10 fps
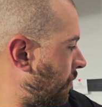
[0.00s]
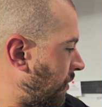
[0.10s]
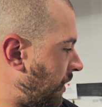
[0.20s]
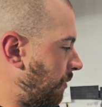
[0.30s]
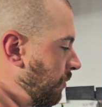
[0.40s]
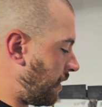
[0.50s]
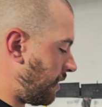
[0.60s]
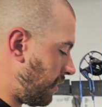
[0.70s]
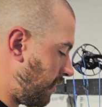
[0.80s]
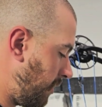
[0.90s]
keep applying
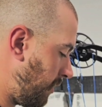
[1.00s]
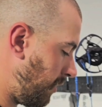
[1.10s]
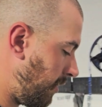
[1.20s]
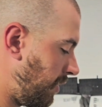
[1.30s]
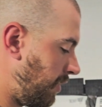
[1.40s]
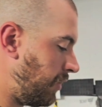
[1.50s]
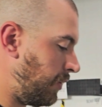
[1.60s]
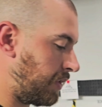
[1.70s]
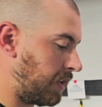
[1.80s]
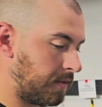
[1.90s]
pressure and it
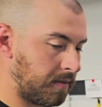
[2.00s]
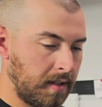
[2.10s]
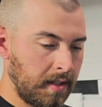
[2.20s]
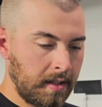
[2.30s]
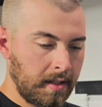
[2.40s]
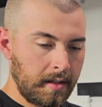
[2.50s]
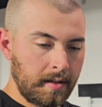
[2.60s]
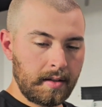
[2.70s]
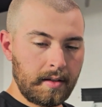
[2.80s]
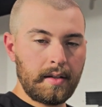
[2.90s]
goes off.
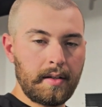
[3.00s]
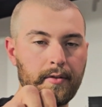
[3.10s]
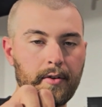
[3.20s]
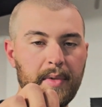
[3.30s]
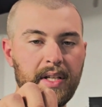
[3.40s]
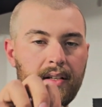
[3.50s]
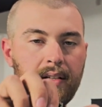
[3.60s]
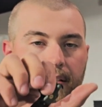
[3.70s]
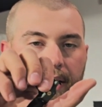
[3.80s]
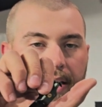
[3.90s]
For me,
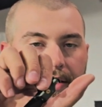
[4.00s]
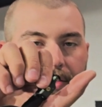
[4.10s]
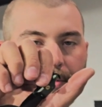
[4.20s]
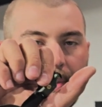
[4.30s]
I